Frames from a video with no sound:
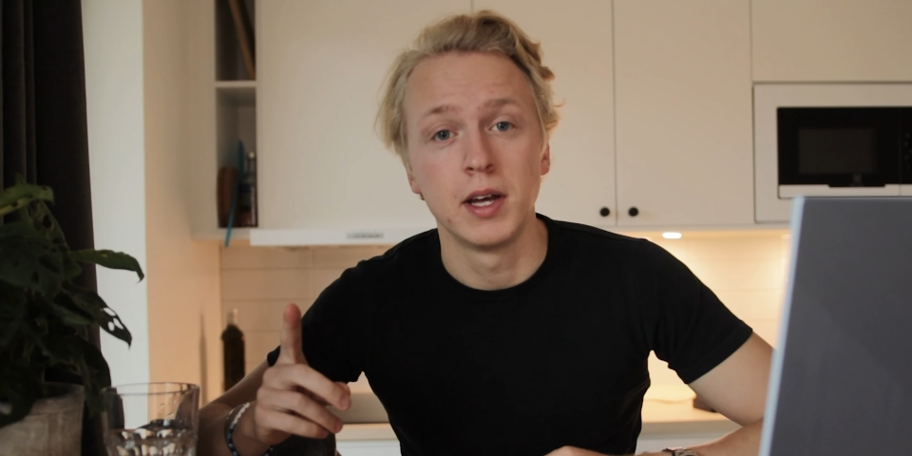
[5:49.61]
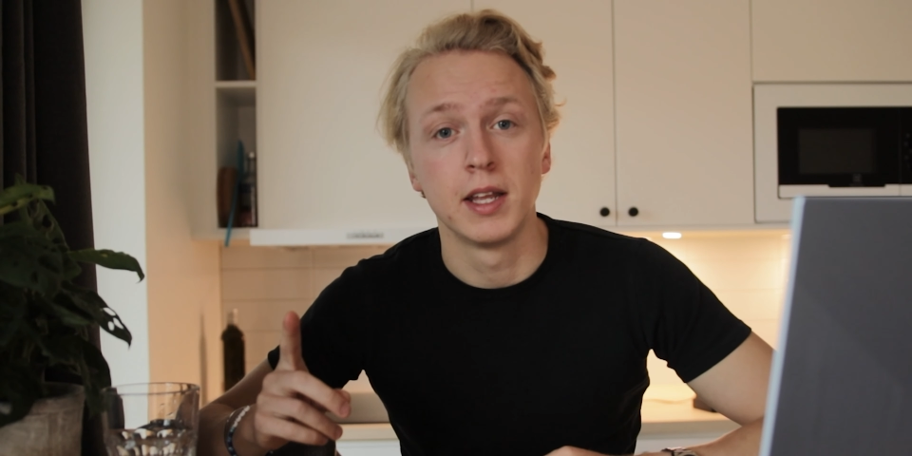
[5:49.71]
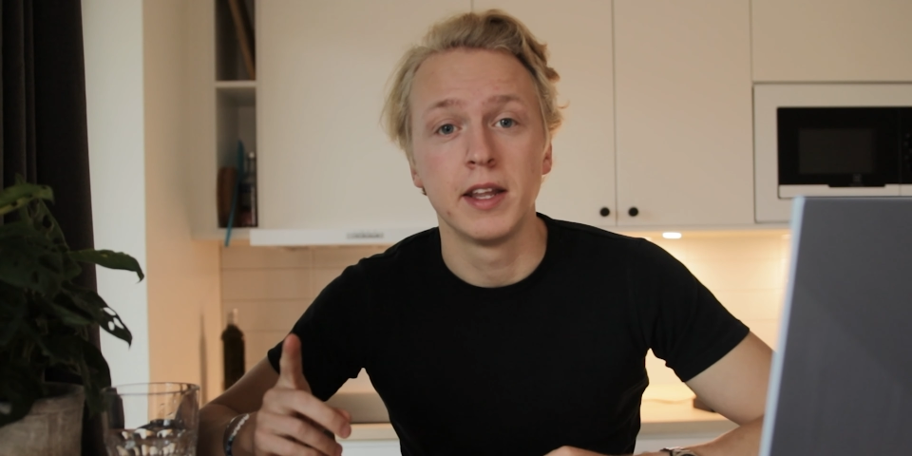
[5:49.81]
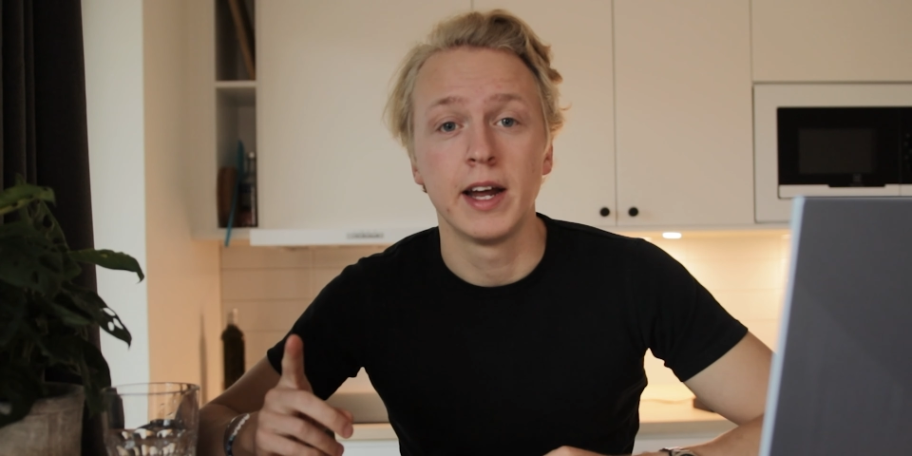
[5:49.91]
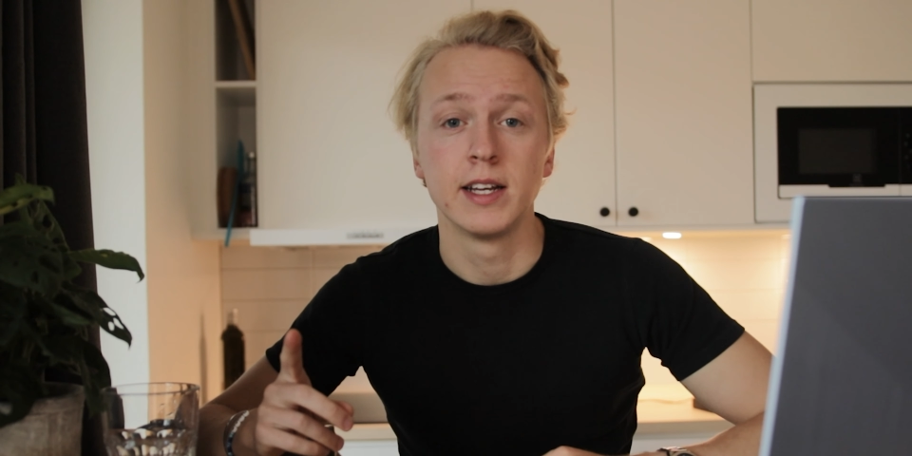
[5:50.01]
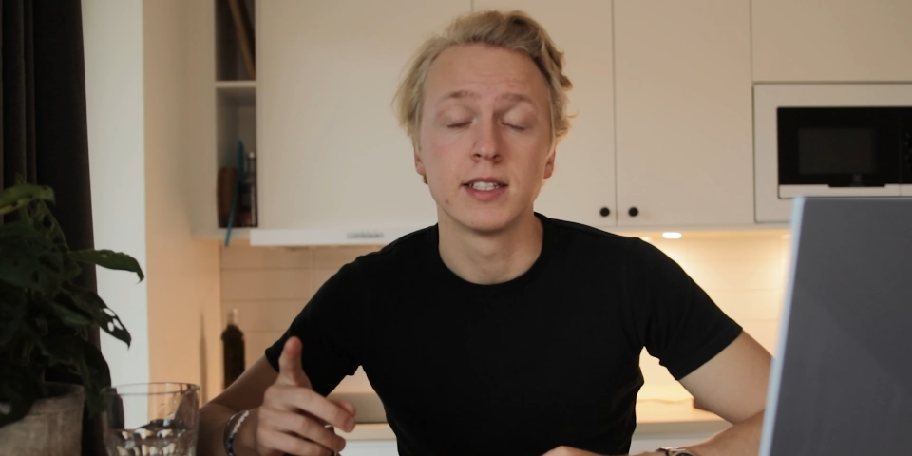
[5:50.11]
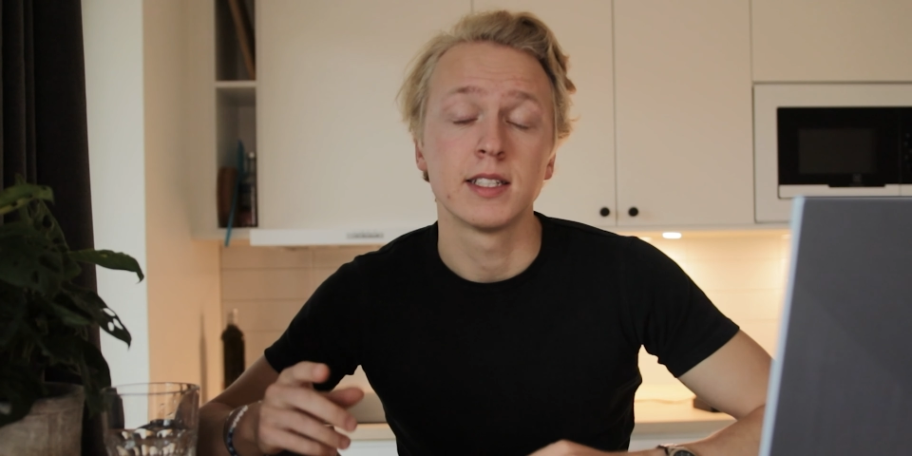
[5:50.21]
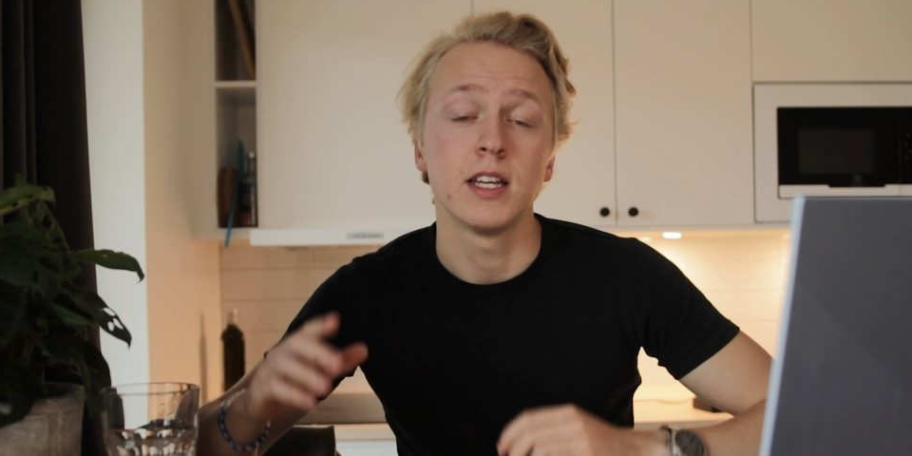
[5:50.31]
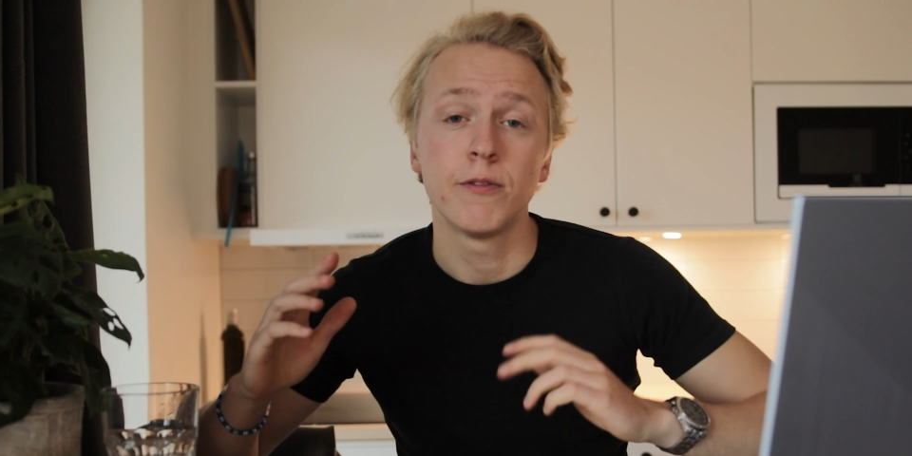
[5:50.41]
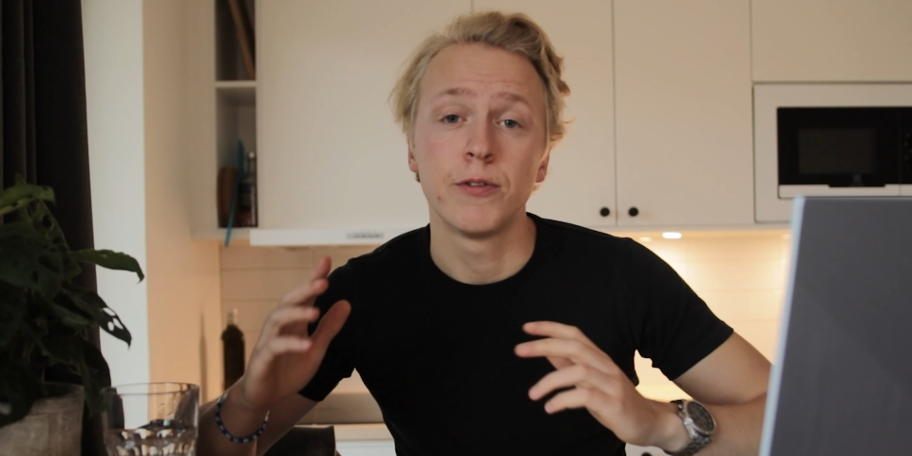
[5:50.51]
and that is,
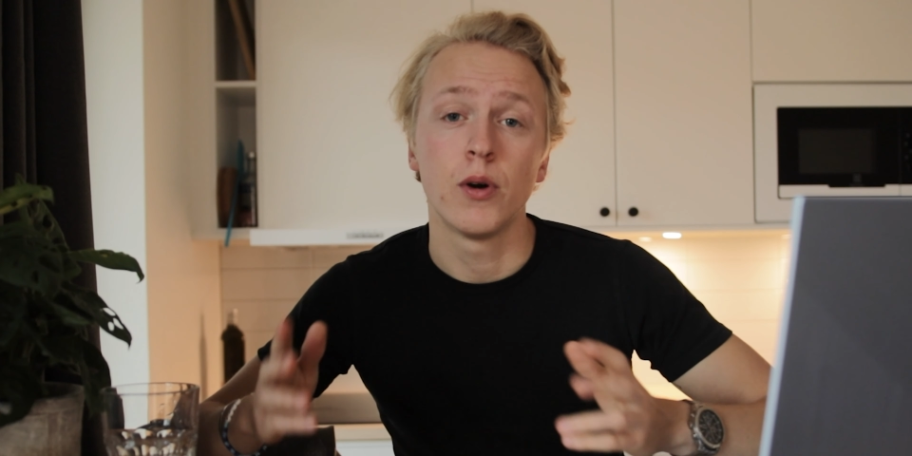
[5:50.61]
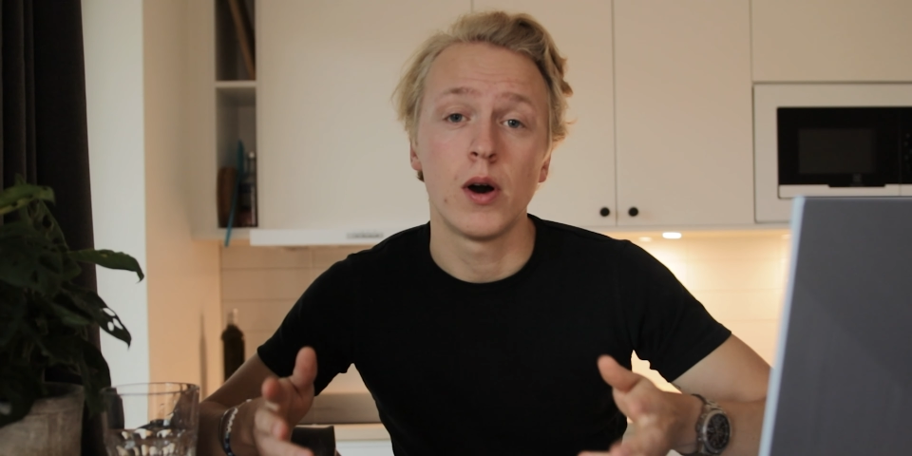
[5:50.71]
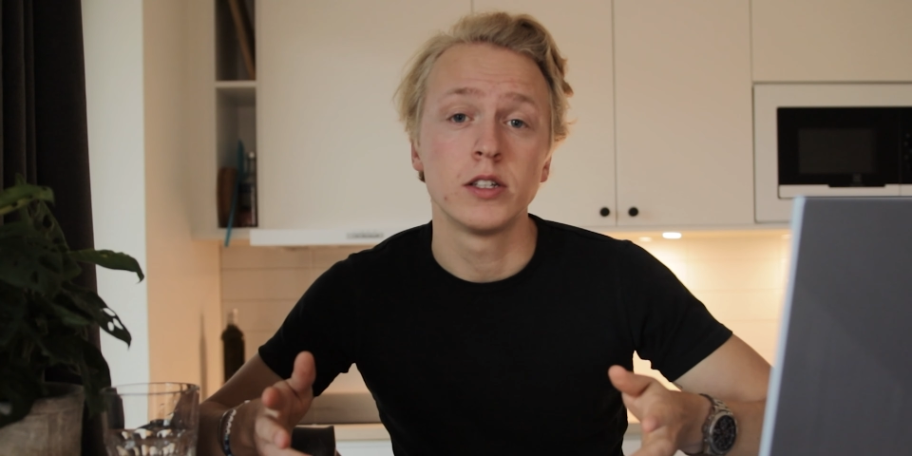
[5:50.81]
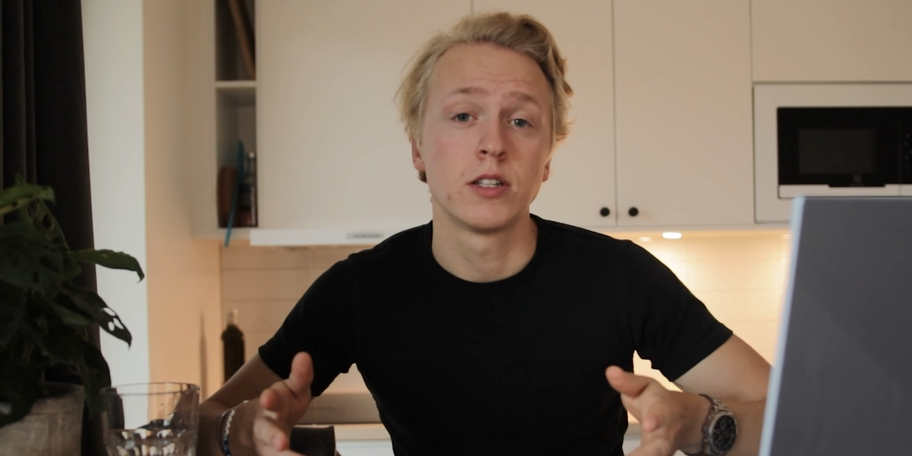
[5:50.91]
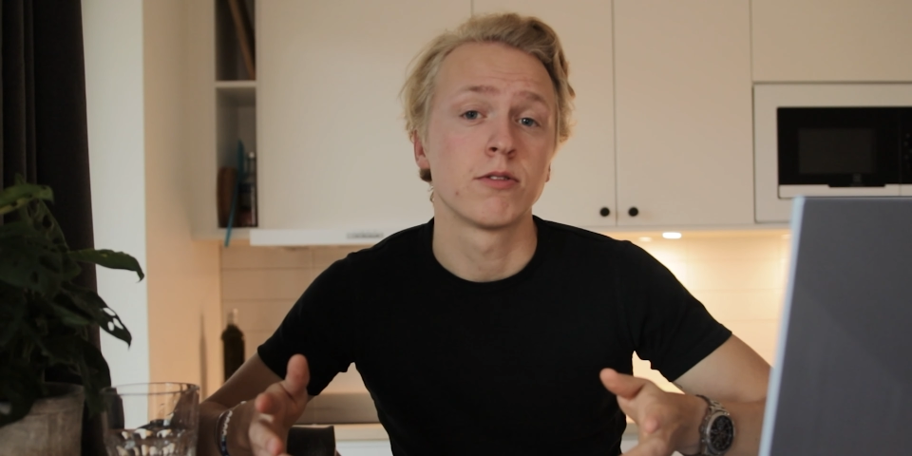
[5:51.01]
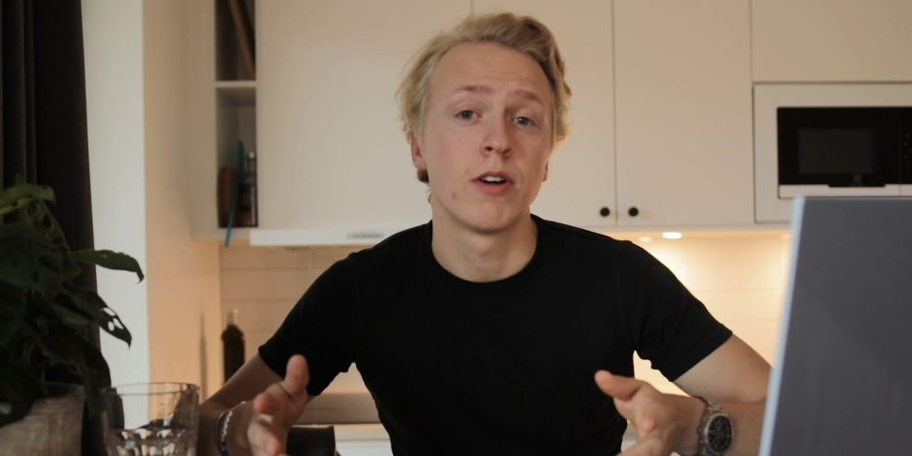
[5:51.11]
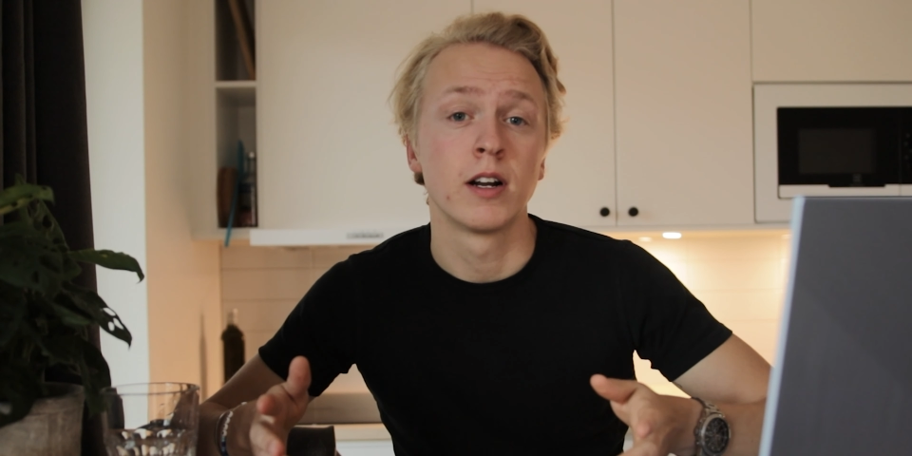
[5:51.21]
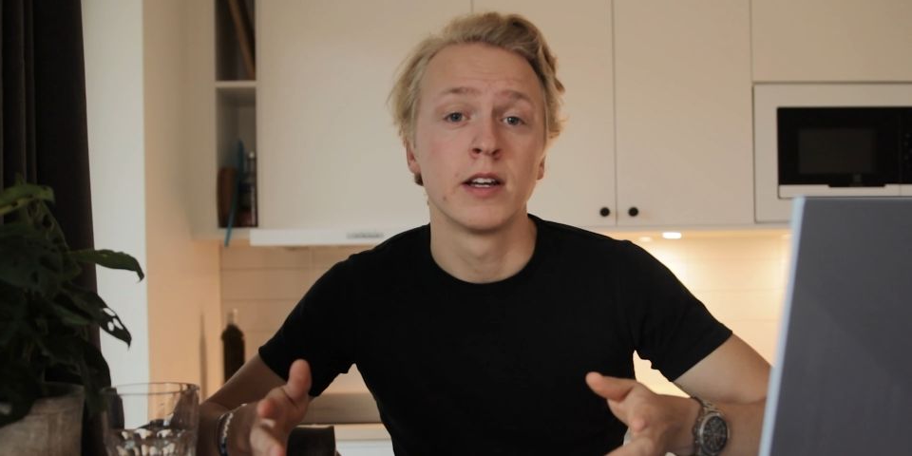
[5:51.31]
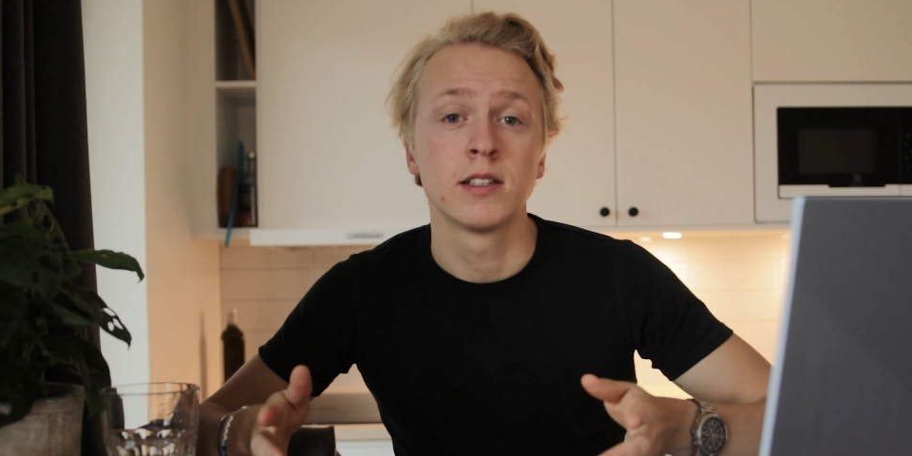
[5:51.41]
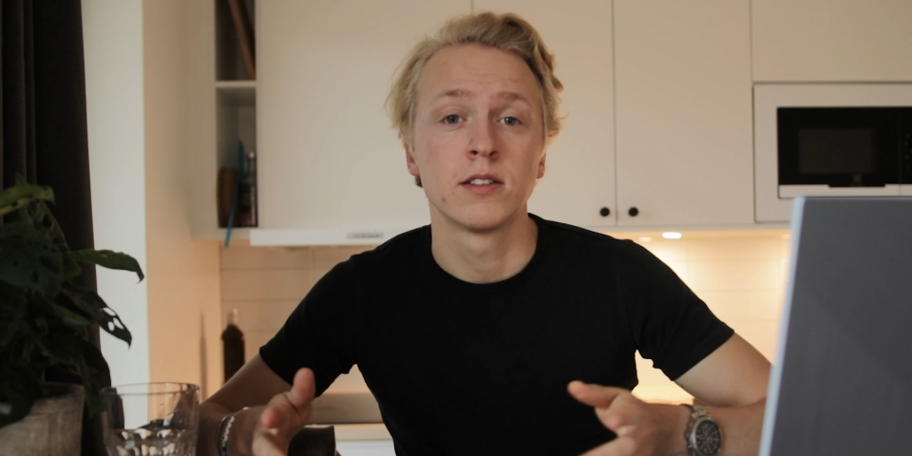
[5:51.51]
if you are
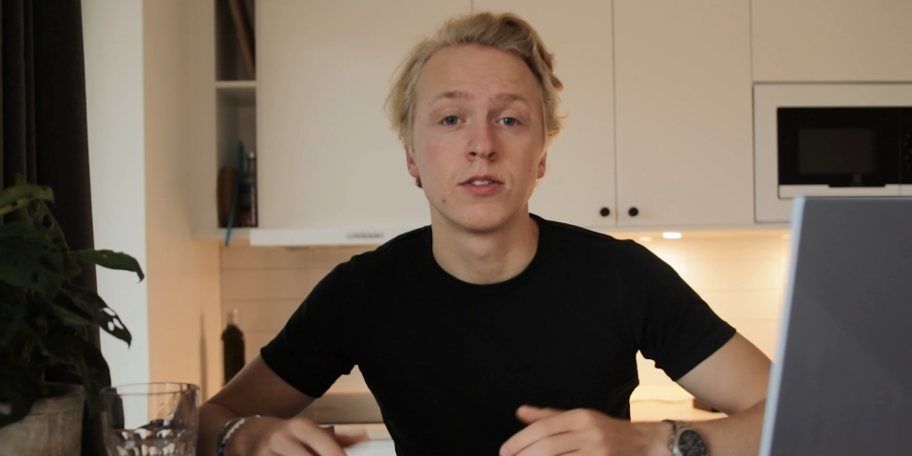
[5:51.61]
struggling